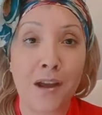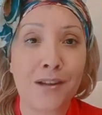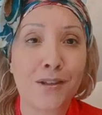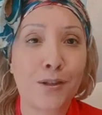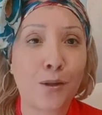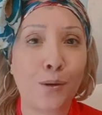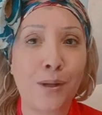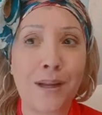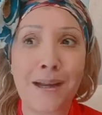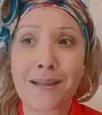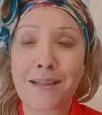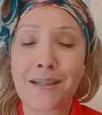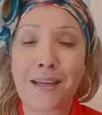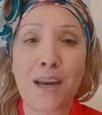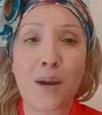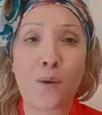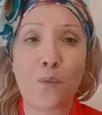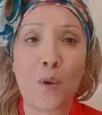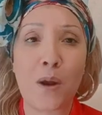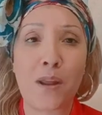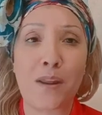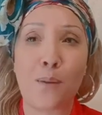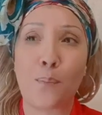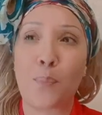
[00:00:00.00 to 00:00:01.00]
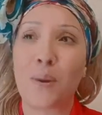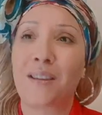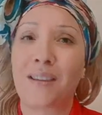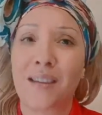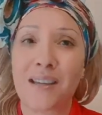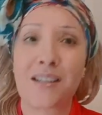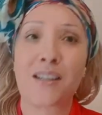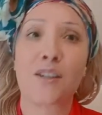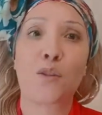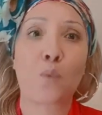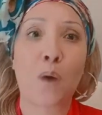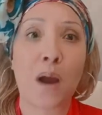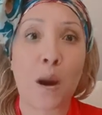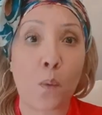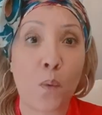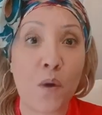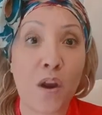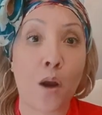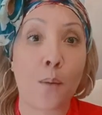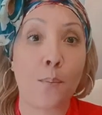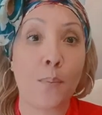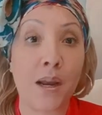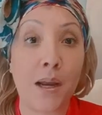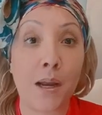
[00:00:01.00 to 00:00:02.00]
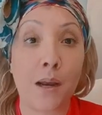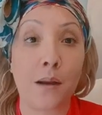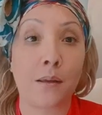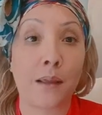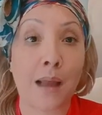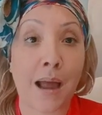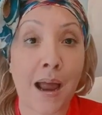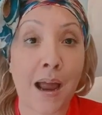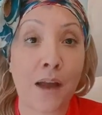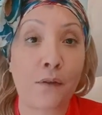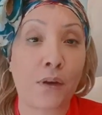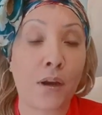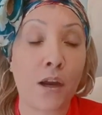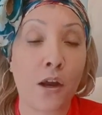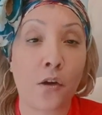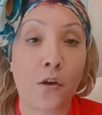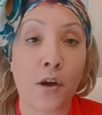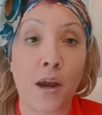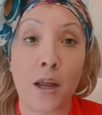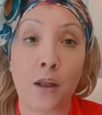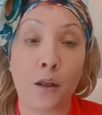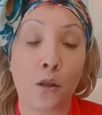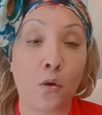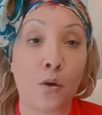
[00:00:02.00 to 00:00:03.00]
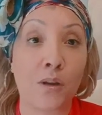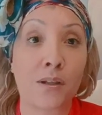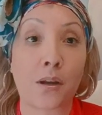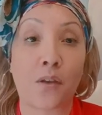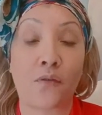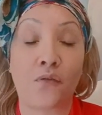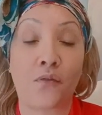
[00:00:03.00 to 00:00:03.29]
So let's get with it. But this is why we are meeting live here in Las